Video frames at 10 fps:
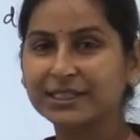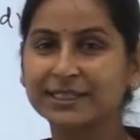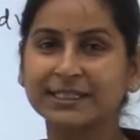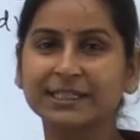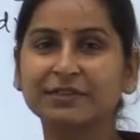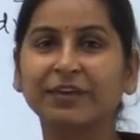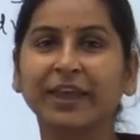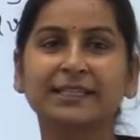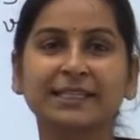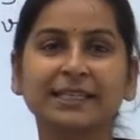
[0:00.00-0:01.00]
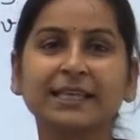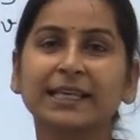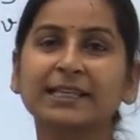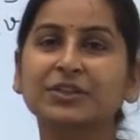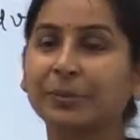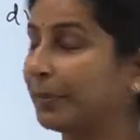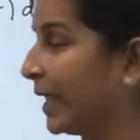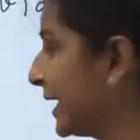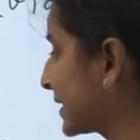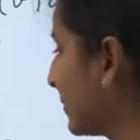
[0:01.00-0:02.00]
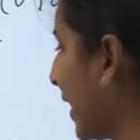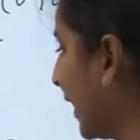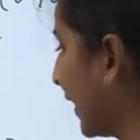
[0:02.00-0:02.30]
dt, where t is replaced by